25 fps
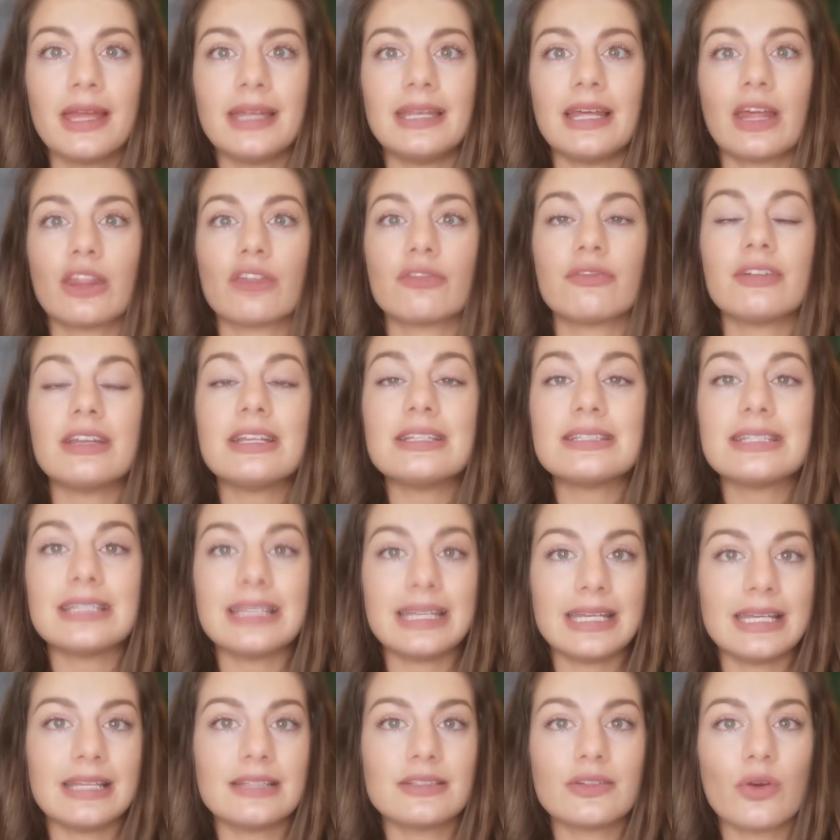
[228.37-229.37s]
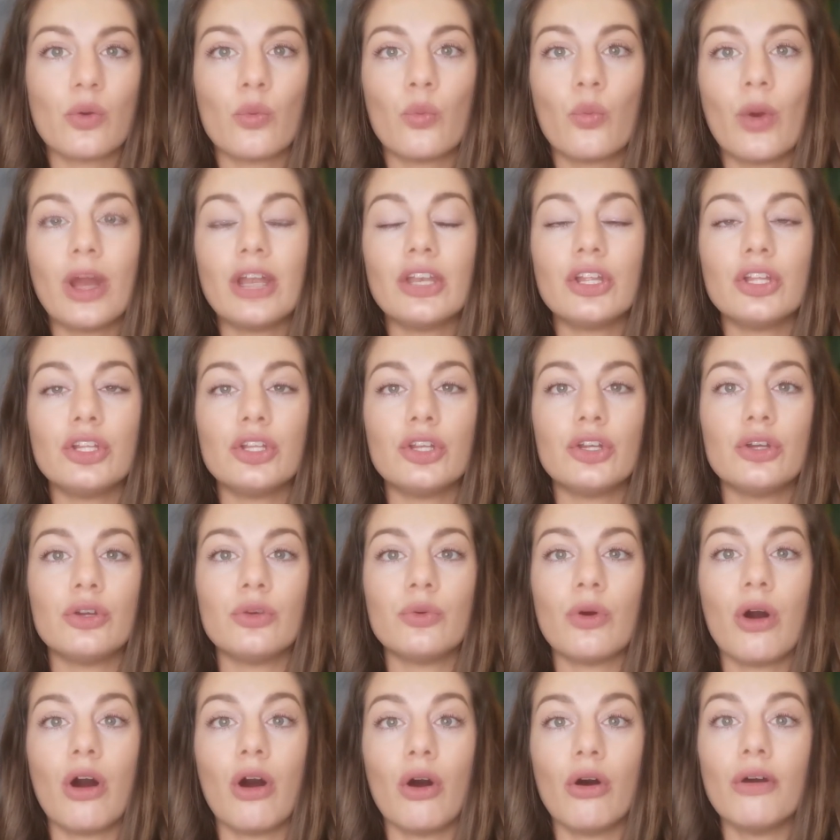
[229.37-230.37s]
Now the reason is when
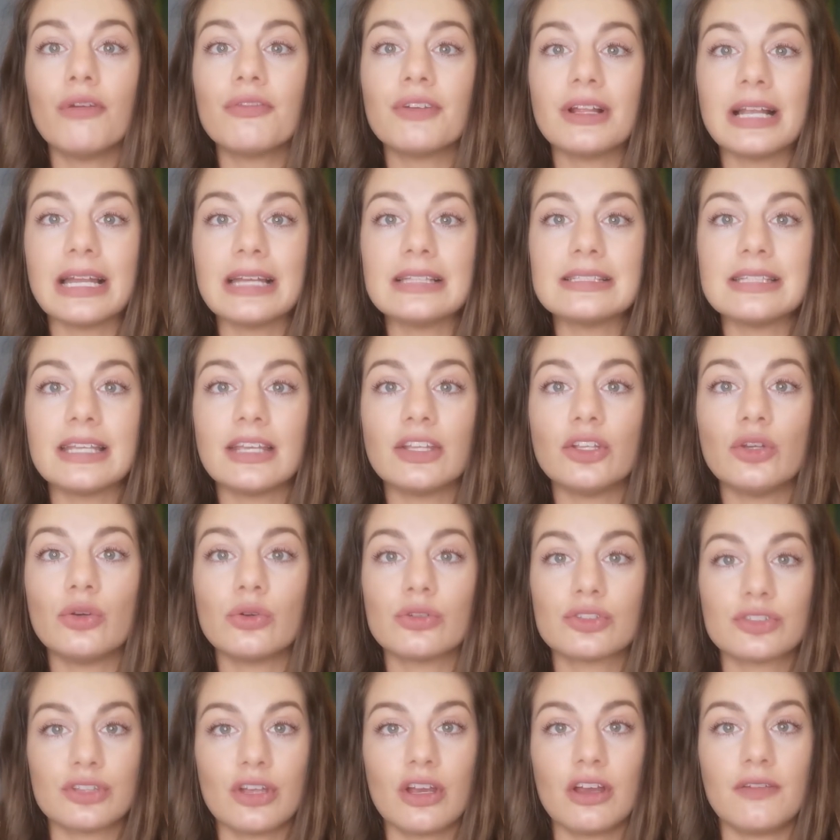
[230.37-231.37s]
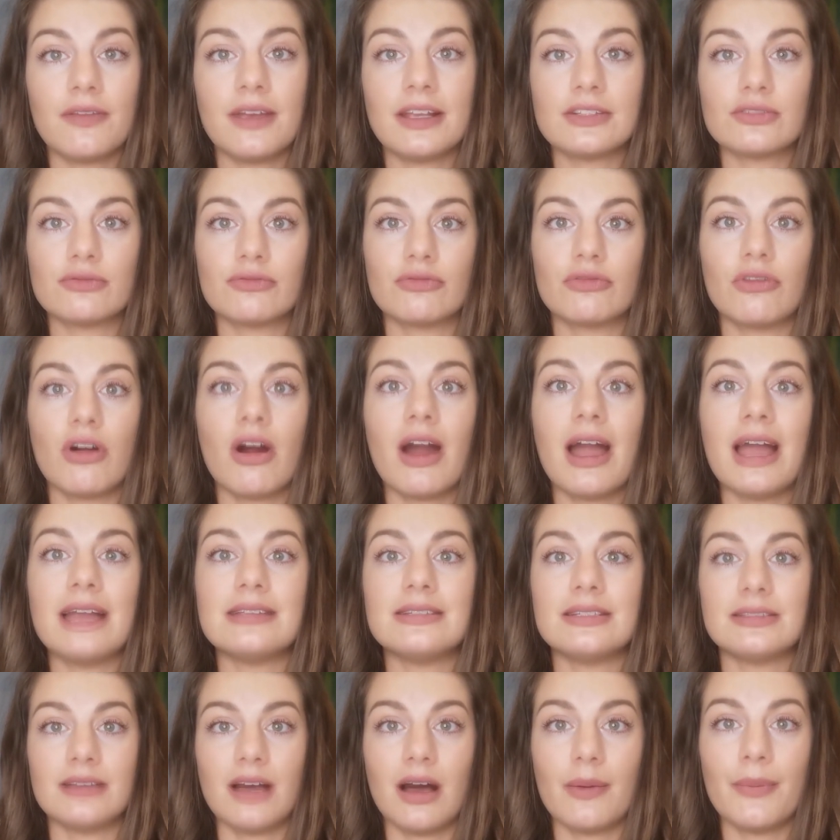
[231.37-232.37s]
you are ovulating, your cervix
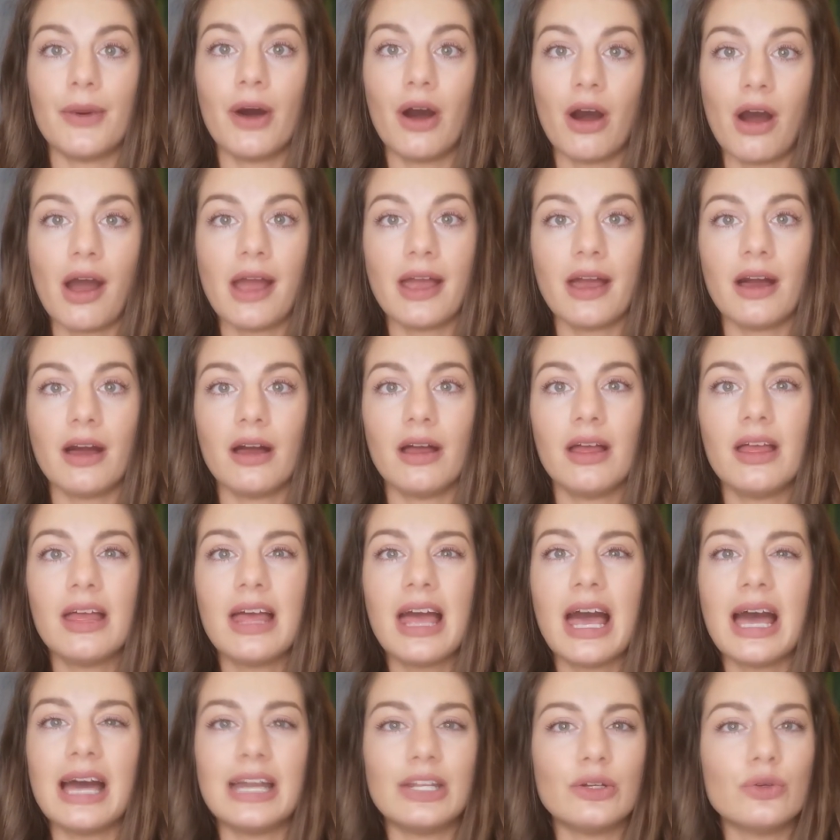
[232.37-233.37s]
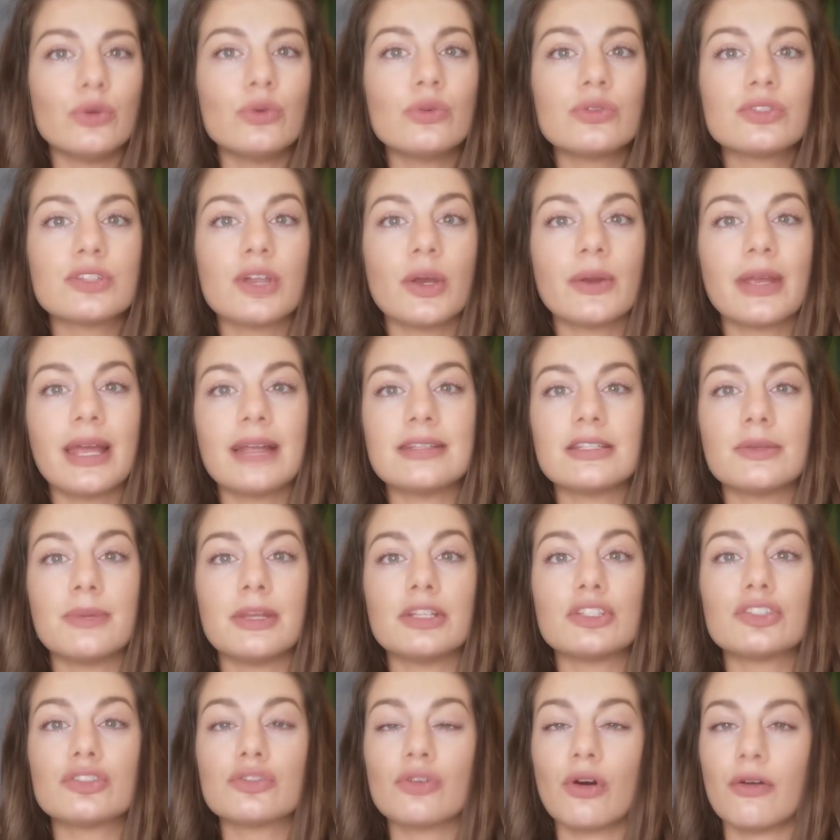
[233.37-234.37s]
rises up higher and it also gets a
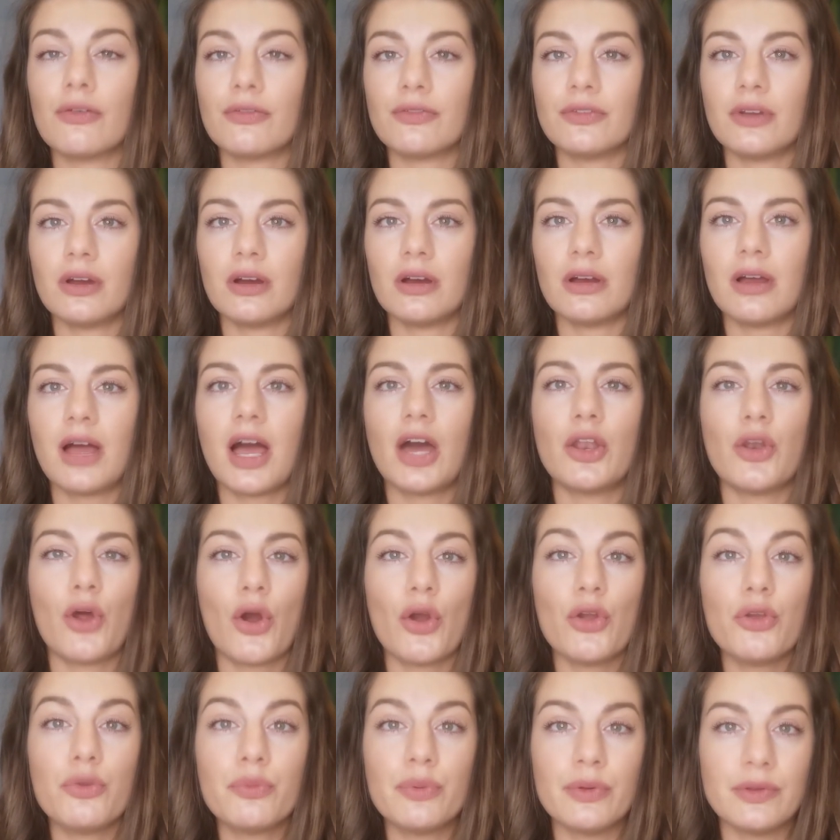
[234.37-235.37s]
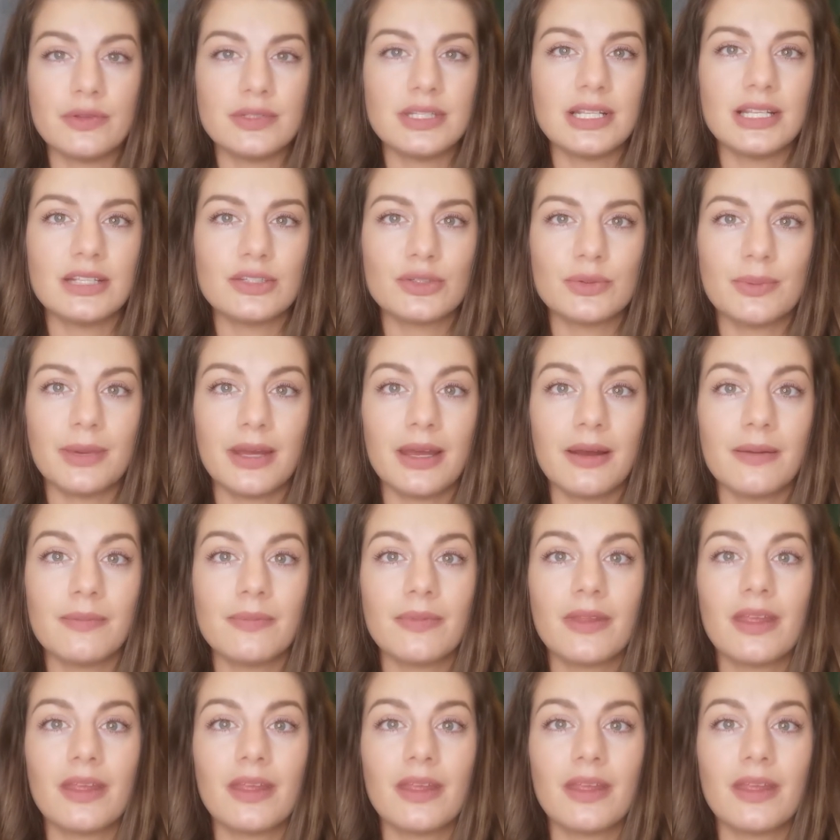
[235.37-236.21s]
bit softer and opens a little bit.